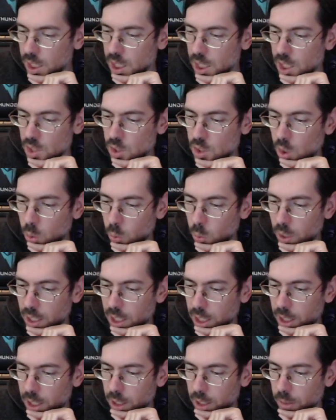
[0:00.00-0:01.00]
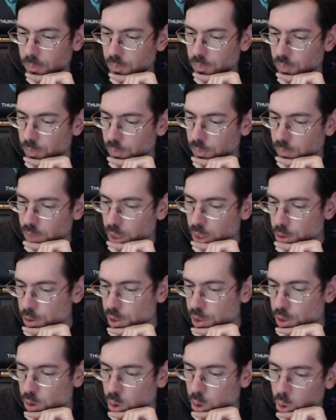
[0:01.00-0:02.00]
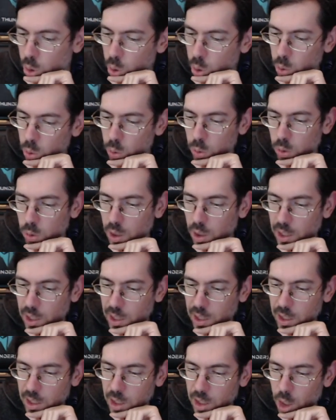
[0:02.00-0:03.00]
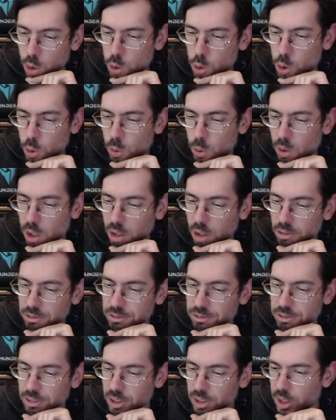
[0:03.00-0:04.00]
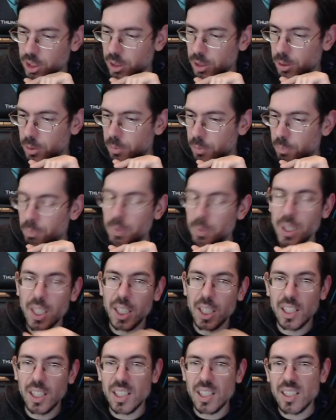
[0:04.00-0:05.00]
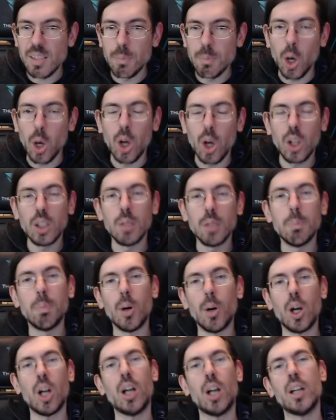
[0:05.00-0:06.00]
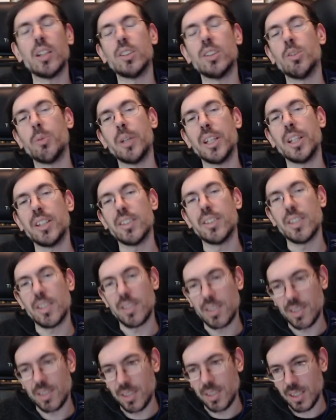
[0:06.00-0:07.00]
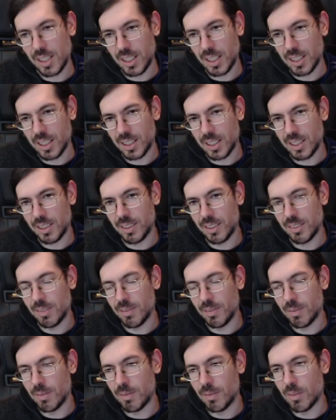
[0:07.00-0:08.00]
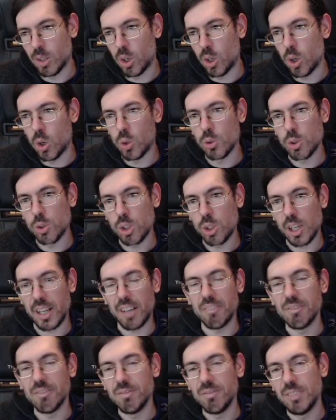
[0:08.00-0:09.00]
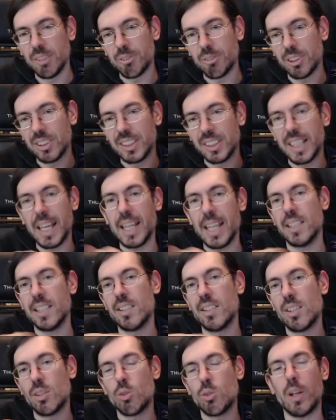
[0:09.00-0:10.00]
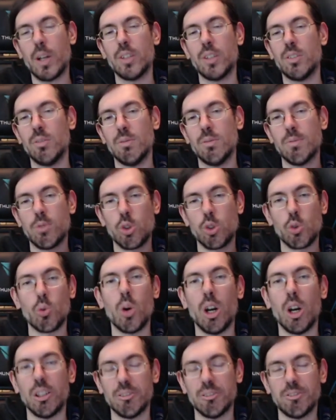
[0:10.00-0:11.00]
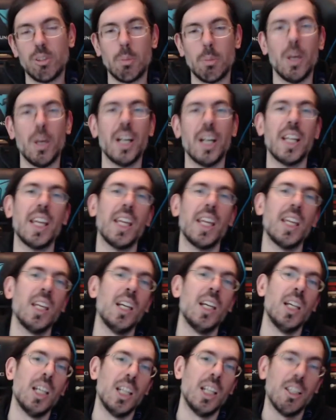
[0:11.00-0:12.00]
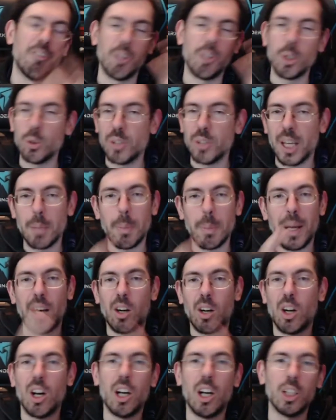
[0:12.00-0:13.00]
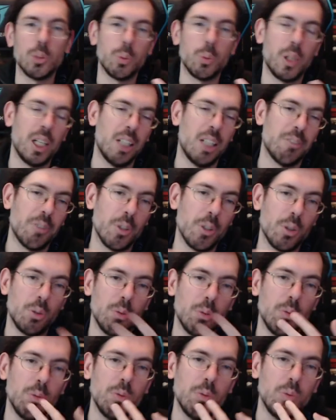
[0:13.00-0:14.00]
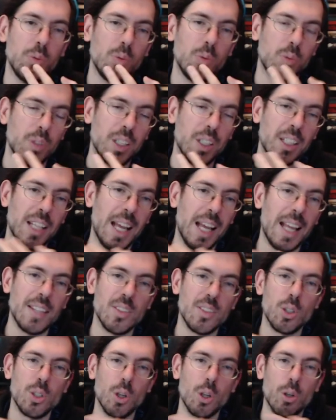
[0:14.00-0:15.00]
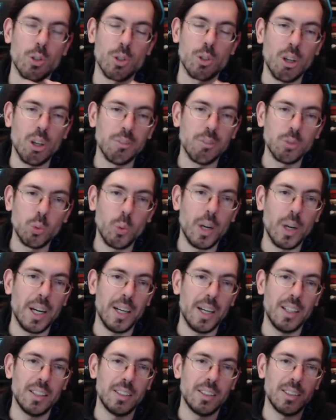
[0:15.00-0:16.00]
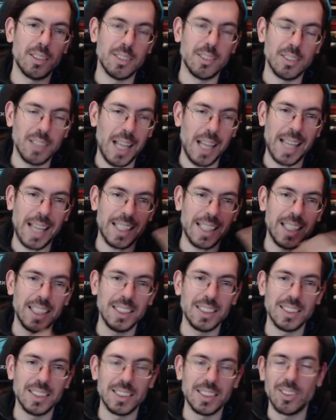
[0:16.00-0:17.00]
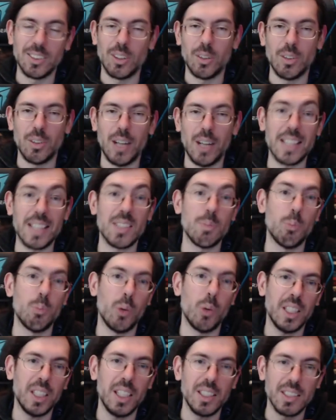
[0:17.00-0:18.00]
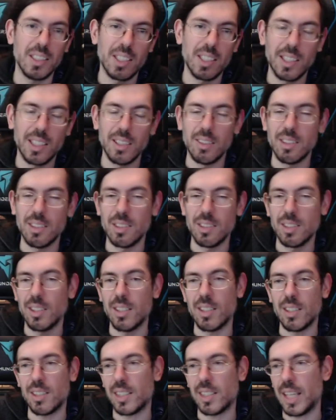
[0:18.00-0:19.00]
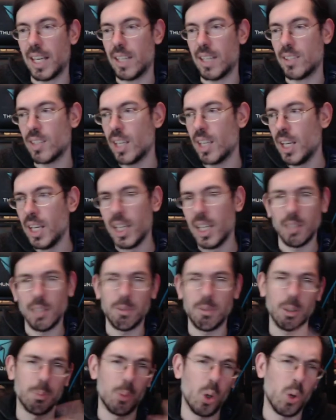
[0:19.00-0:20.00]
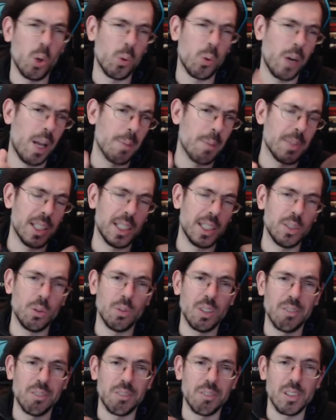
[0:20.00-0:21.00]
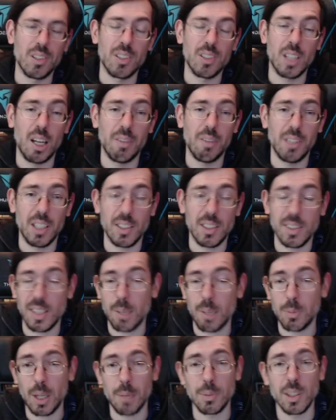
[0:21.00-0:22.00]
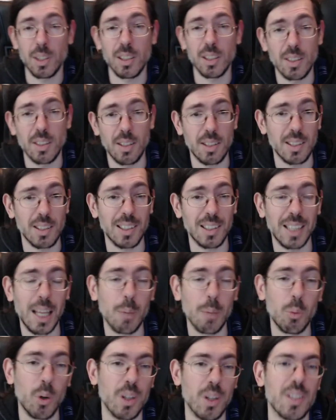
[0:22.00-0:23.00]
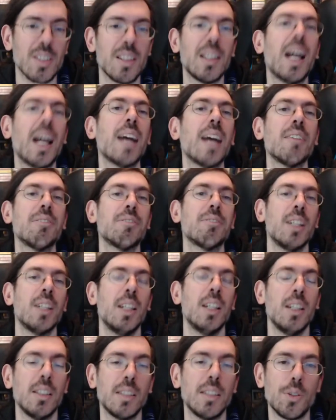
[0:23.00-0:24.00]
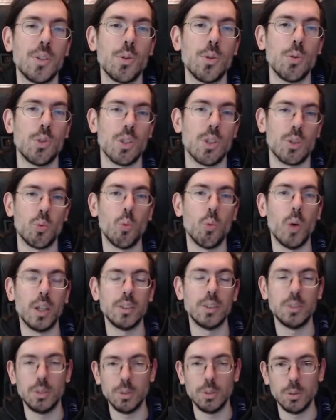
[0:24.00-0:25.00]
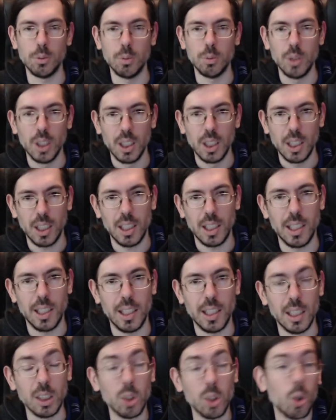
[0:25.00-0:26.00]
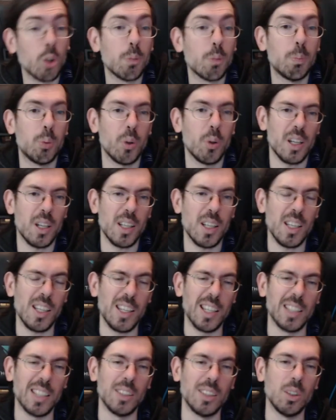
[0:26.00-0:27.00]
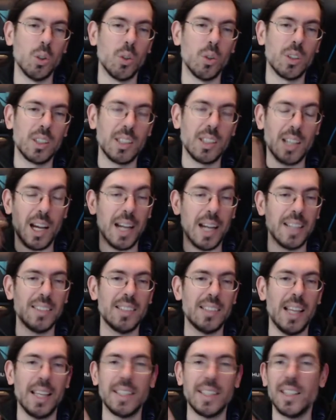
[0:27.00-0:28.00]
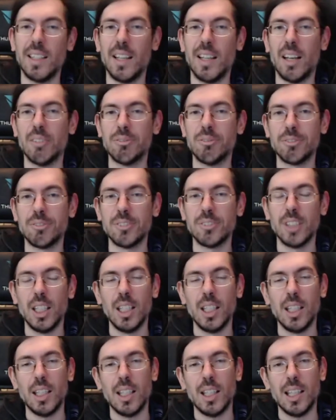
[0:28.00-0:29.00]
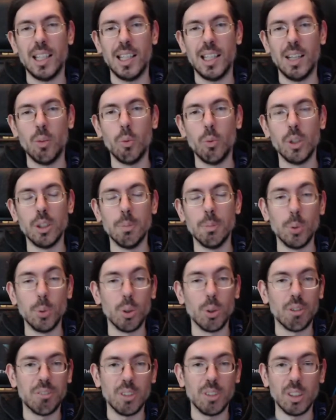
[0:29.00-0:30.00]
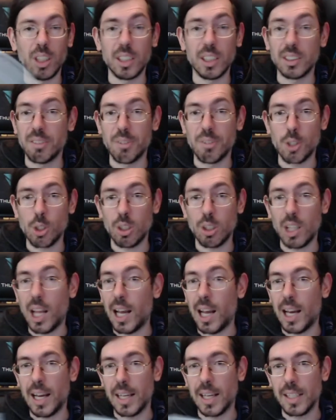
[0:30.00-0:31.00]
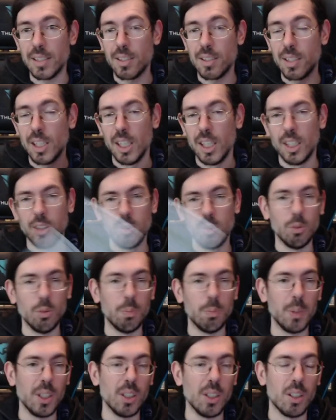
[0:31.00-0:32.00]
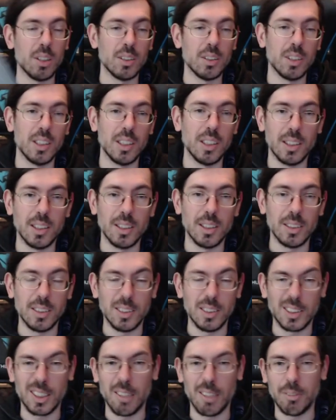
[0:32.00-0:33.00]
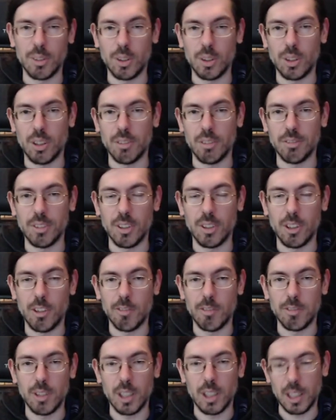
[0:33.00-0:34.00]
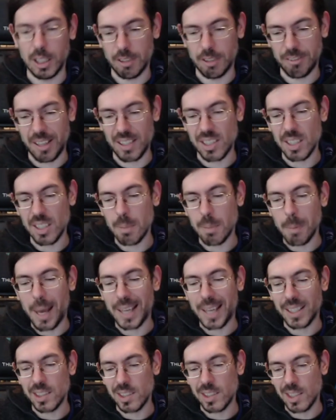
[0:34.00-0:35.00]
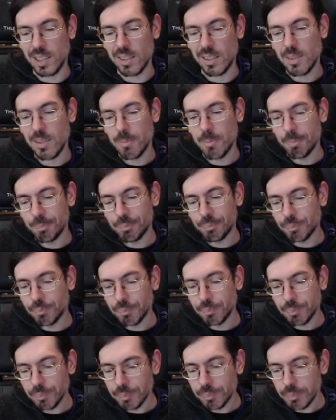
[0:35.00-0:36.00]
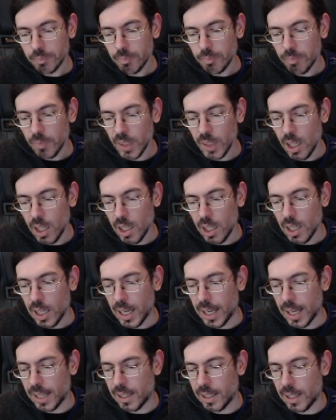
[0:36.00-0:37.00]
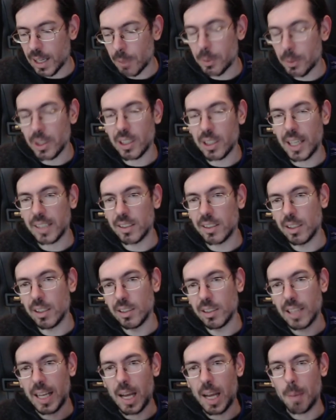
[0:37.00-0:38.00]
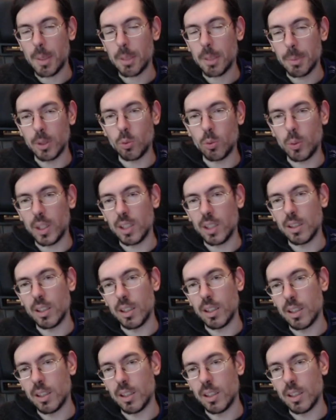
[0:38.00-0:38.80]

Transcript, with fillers: So there's this whole culture of being in a small bar, doing this whole set of different gigs, trying to scrounge for money, for you to get better hardware, for you to enhance your software hacking or ice-breaking skills, in this case, different programs that can do different stuff. And at the same time, this glamorous life that you just want to look pretty and look high-tech enough with beautiful artificial eyes to be on the cover of fancy magazines. And I really like the dynamic between